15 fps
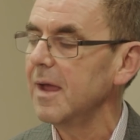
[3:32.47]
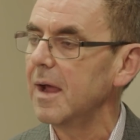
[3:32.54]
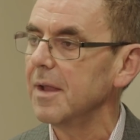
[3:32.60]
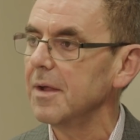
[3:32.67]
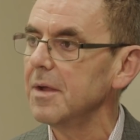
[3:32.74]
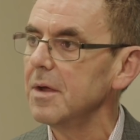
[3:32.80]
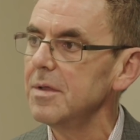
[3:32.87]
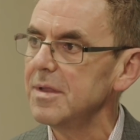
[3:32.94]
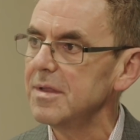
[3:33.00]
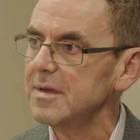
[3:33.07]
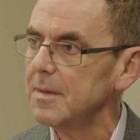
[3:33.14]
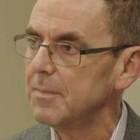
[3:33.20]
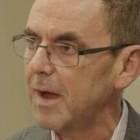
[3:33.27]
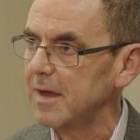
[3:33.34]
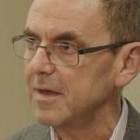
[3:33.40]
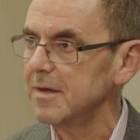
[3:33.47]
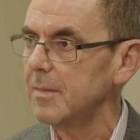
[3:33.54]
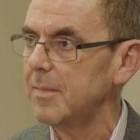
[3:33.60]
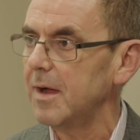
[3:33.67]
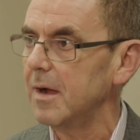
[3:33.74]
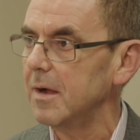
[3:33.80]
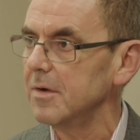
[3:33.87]
And I know there's a debate
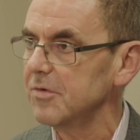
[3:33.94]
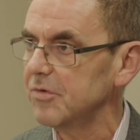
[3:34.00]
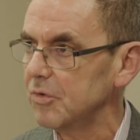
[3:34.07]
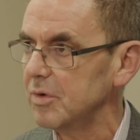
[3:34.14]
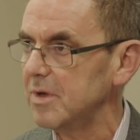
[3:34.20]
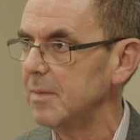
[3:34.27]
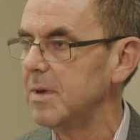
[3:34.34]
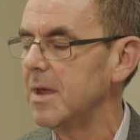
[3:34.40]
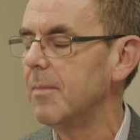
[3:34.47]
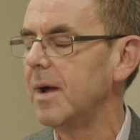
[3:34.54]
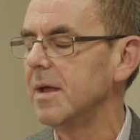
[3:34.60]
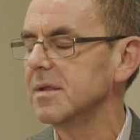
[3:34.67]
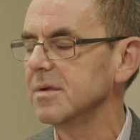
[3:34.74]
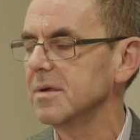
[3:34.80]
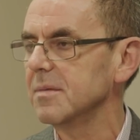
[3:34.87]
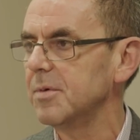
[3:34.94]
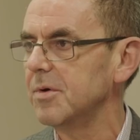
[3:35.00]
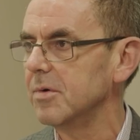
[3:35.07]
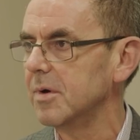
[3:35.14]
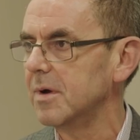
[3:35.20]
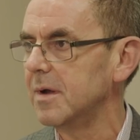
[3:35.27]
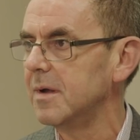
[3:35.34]
about should there be a base
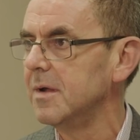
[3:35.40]
hospital